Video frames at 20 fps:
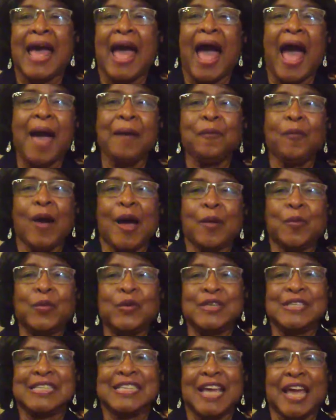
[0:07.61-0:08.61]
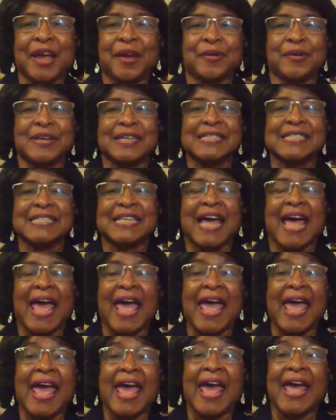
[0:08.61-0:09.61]
I'm Y Woods Harris,
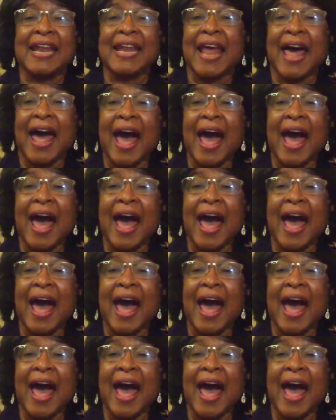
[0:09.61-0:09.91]
and